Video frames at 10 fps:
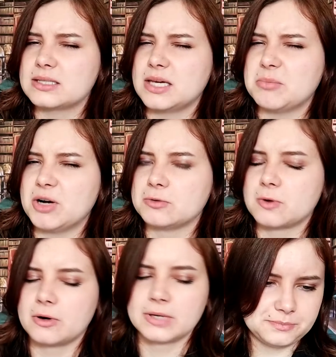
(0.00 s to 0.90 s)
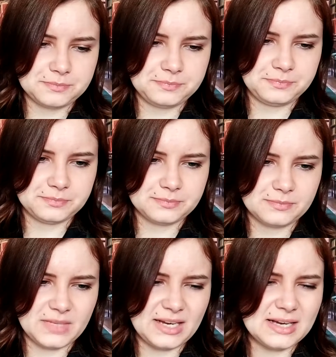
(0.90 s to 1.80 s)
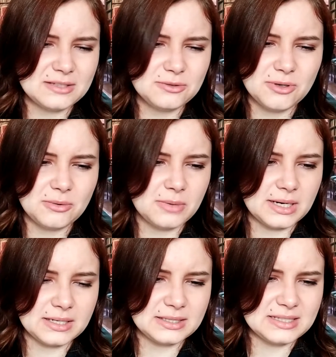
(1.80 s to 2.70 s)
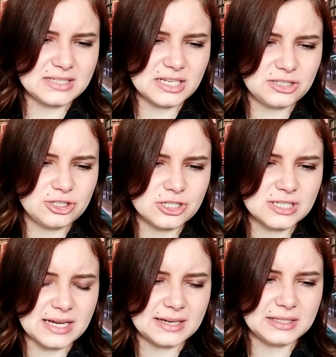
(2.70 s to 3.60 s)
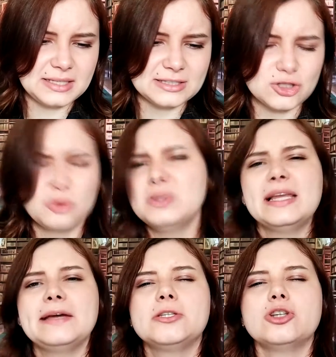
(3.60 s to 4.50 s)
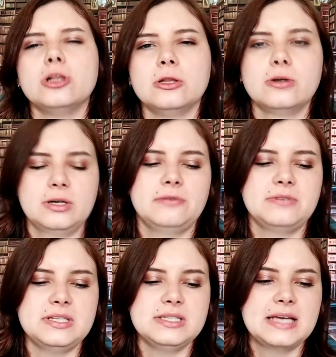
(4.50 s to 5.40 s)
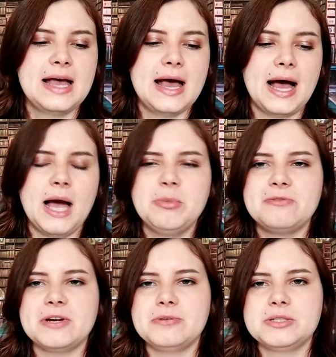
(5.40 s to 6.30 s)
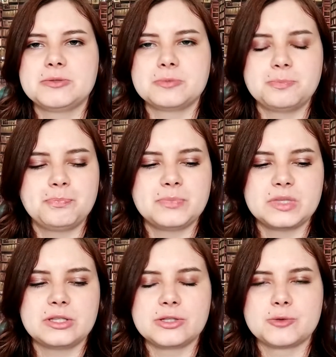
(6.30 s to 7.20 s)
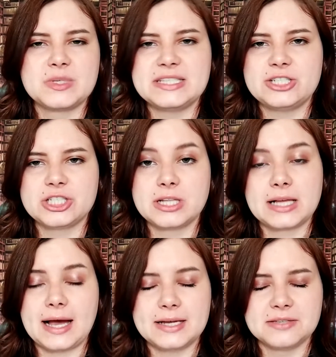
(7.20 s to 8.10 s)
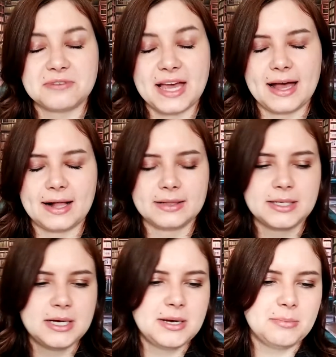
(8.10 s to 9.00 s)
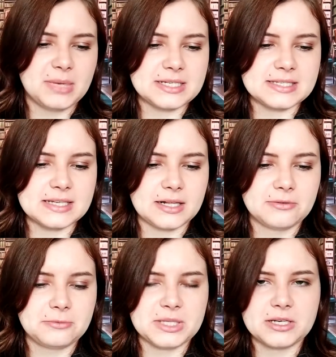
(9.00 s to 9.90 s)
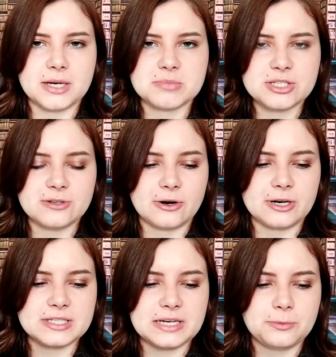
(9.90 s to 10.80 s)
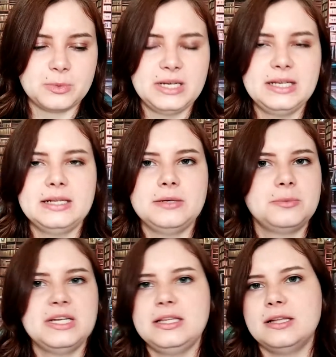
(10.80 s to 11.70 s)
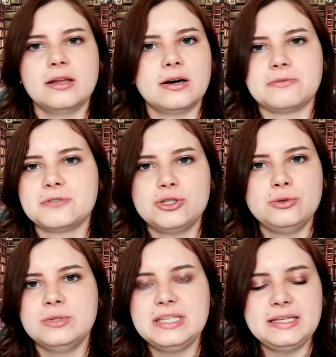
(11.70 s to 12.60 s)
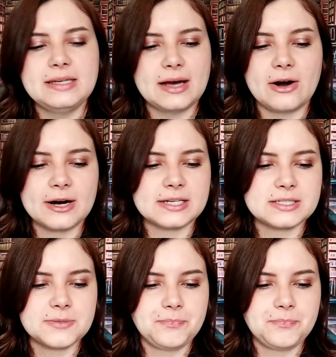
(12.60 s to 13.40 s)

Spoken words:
came out wrong. Yeah, I don't know. I don't like the look of it. I'm a very traditional kind of gal myself when it comes to art. I really love 2D art.